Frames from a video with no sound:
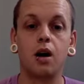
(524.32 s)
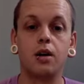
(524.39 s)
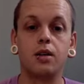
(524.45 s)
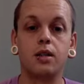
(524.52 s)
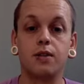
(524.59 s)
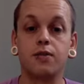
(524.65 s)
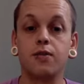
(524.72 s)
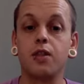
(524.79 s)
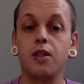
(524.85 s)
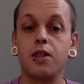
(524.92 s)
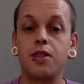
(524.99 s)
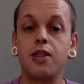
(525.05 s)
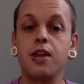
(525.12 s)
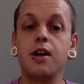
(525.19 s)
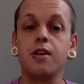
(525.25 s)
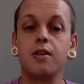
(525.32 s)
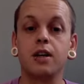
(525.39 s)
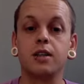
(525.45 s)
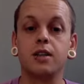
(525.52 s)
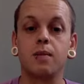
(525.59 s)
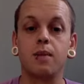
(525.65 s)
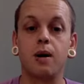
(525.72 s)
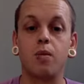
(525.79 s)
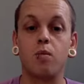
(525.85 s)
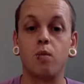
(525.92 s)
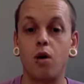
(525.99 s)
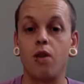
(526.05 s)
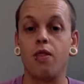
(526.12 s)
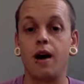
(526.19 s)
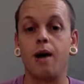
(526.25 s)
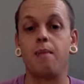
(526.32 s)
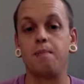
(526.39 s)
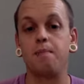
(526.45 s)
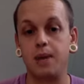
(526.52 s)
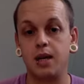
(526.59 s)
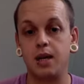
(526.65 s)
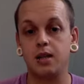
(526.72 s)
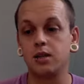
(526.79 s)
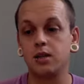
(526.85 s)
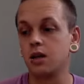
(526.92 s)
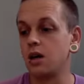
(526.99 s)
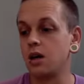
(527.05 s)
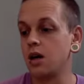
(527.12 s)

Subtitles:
different theories about what that means.